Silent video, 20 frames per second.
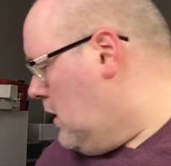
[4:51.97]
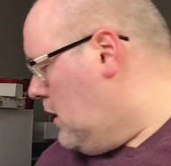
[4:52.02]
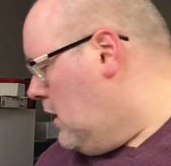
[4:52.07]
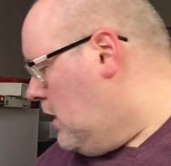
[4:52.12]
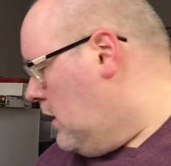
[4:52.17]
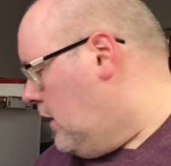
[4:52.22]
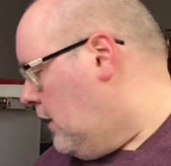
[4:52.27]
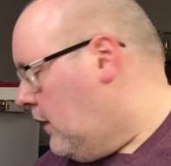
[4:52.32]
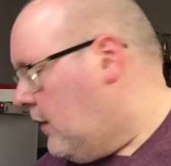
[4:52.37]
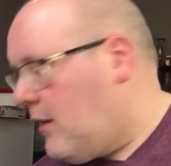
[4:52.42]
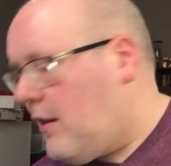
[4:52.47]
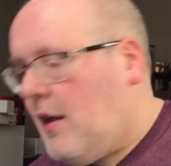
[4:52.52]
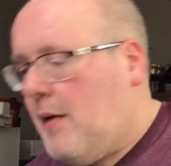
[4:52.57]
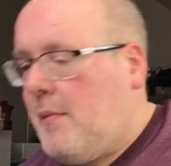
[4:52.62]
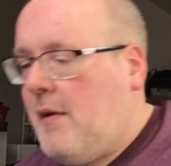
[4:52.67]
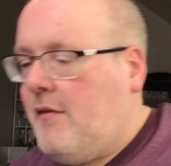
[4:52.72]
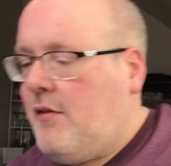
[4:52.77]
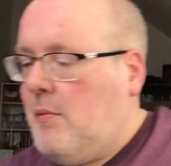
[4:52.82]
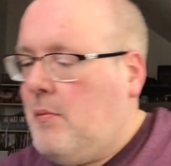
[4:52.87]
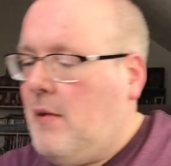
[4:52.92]
and some
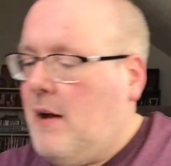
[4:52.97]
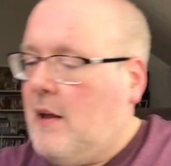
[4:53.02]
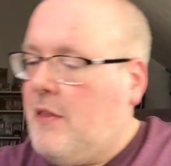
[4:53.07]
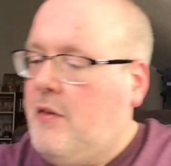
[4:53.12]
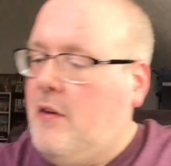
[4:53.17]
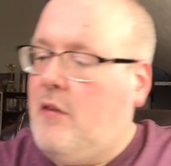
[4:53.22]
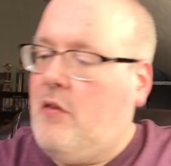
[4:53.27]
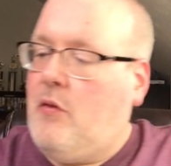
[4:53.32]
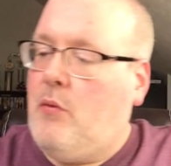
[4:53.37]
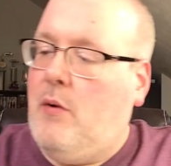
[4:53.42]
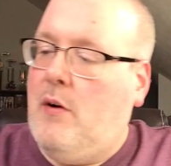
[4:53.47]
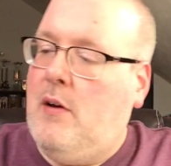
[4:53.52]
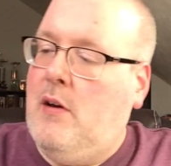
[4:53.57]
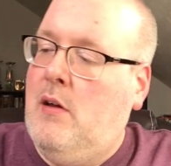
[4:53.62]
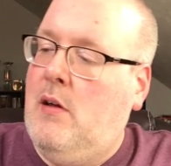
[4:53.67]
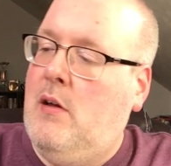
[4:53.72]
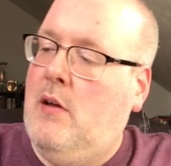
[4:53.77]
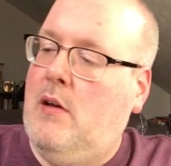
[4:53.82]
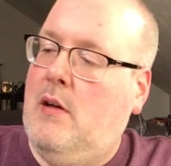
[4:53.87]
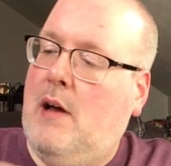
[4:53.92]
of them, like this one,
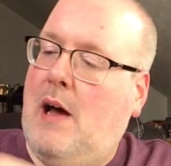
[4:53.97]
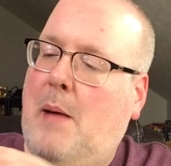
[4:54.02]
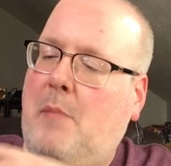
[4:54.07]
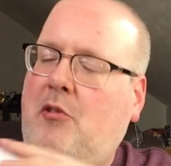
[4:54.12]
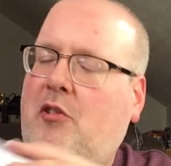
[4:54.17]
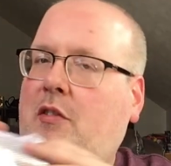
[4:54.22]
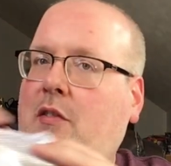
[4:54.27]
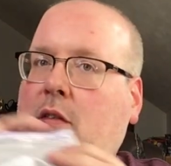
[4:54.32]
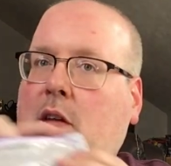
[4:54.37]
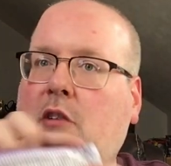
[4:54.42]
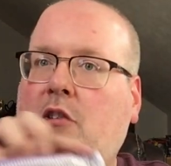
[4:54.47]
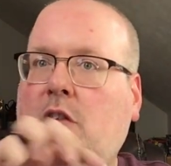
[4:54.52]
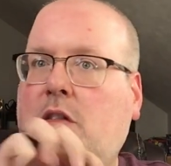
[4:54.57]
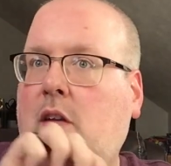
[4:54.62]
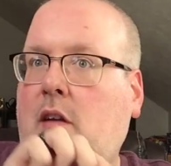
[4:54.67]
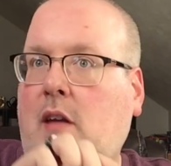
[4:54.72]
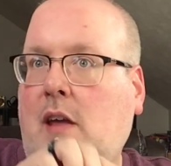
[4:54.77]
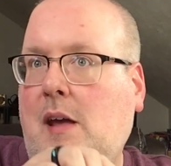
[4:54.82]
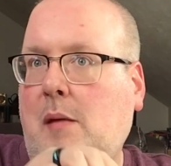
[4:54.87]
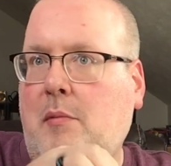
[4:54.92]
I'm just stitching the
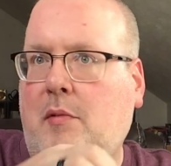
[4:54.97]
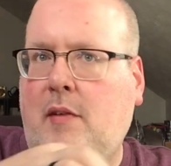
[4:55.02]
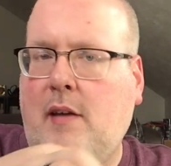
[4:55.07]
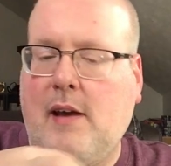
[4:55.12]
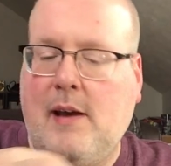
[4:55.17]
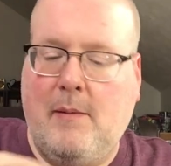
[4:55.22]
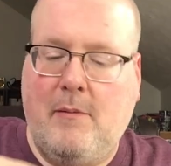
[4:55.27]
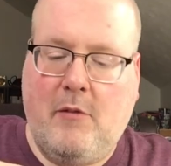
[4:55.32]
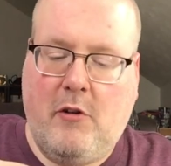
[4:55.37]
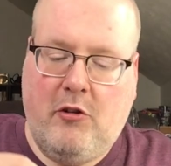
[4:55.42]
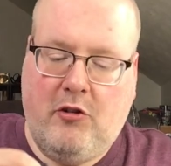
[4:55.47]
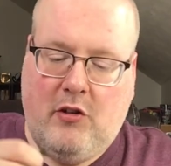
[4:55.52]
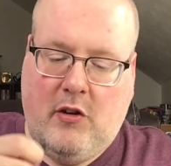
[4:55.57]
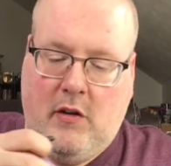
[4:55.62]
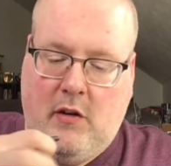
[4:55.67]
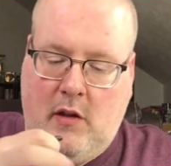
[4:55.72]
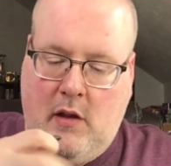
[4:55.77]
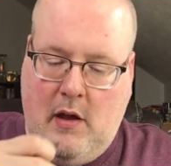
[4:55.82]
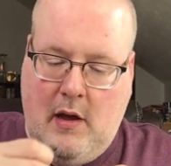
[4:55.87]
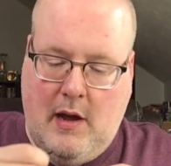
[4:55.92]
DMC
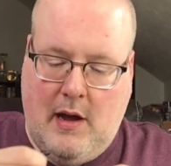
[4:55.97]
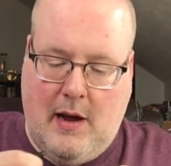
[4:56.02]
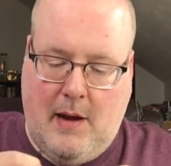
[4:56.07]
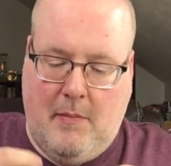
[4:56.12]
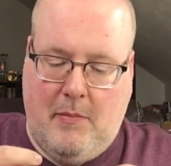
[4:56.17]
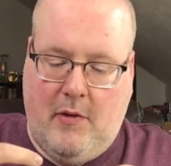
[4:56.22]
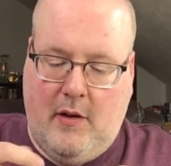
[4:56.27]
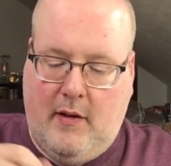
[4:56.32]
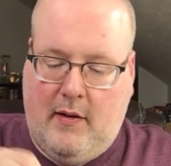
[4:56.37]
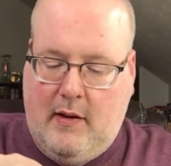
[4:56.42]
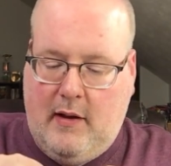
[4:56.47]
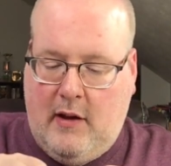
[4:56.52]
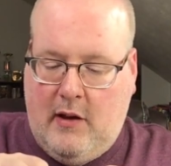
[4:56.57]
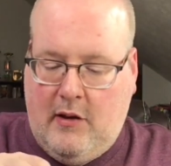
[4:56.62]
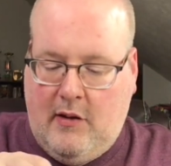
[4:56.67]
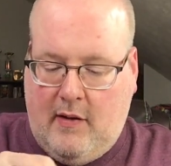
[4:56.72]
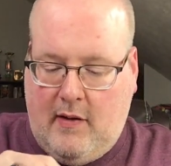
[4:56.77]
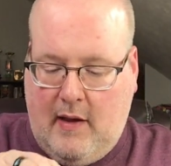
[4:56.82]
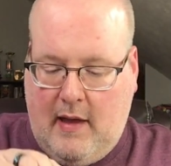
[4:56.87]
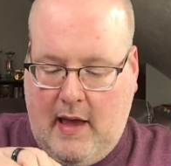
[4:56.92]
conversion. This
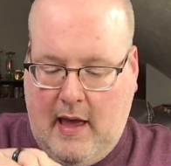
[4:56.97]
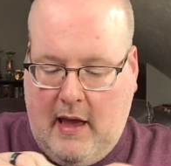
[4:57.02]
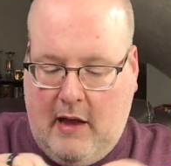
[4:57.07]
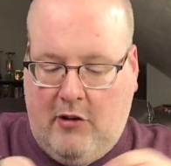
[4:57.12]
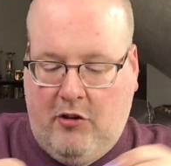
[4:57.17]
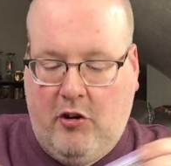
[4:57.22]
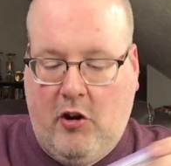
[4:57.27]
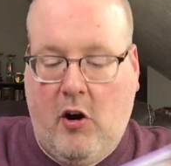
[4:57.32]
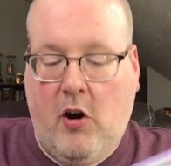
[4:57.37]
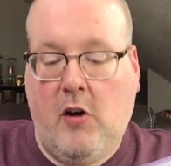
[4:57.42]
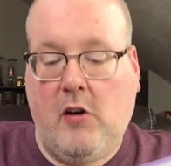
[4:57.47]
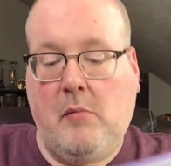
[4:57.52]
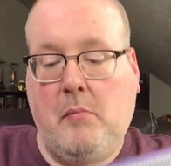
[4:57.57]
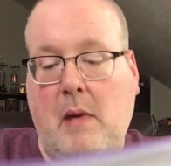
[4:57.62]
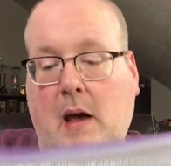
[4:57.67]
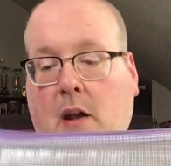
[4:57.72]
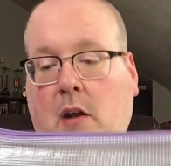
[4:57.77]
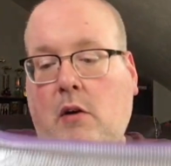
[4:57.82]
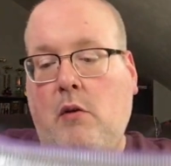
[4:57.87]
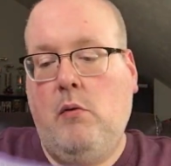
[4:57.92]
is Hedgehog
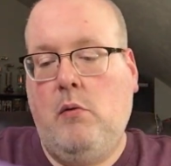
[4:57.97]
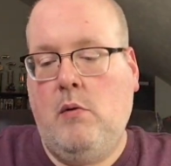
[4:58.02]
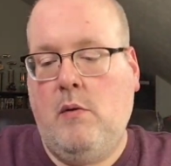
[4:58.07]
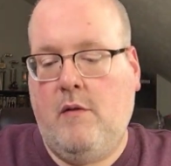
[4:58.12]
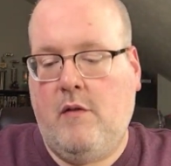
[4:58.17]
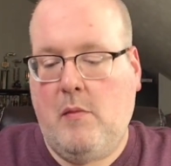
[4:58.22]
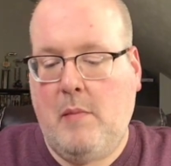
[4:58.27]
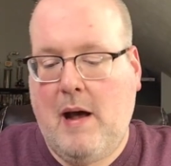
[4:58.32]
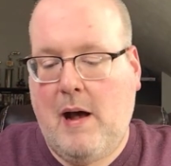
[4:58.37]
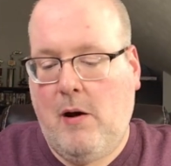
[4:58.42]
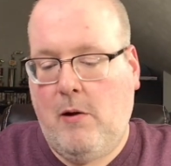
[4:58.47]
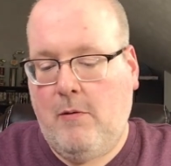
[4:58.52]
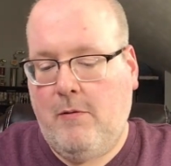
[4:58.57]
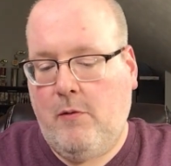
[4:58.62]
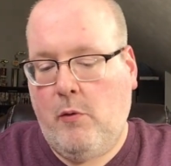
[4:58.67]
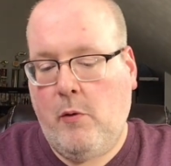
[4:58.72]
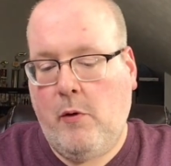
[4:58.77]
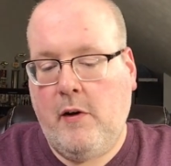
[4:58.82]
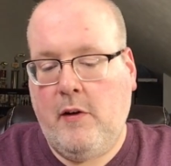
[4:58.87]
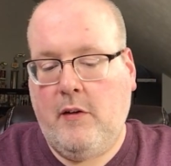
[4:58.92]
Meadow from Owl
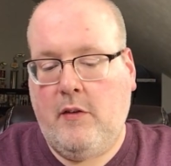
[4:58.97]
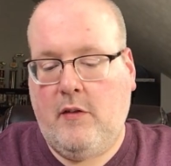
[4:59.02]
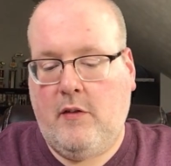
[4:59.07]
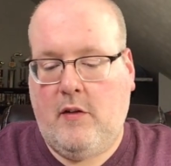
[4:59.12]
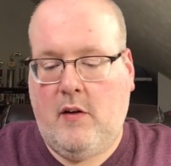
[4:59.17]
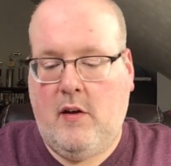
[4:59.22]
Forest.